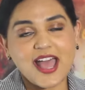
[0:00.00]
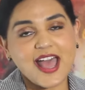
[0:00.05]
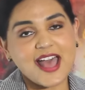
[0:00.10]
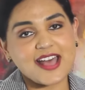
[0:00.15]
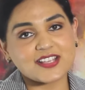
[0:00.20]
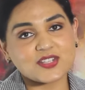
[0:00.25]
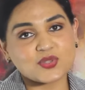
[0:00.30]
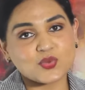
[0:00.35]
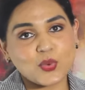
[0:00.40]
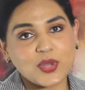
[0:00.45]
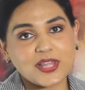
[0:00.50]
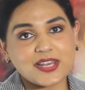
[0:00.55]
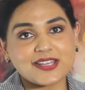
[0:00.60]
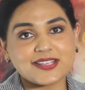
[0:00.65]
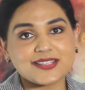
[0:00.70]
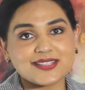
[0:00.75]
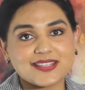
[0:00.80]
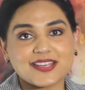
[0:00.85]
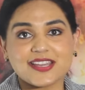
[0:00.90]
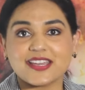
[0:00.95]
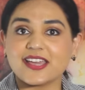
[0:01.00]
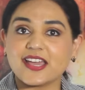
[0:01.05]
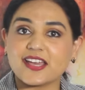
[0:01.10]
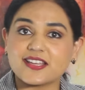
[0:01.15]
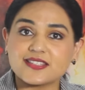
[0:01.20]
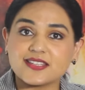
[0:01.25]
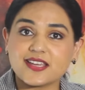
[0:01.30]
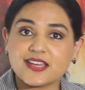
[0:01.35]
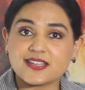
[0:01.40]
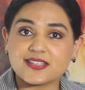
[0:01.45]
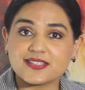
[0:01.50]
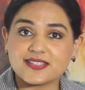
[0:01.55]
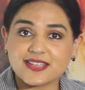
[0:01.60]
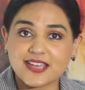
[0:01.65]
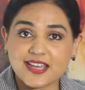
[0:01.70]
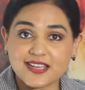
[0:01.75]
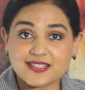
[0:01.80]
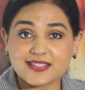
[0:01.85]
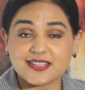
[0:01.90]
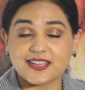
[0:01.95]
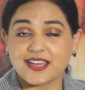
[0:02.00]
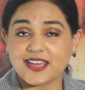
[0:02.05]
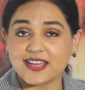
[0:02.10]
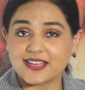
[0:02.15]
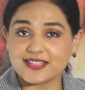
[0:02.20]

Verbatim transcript: as well as the AICI CIC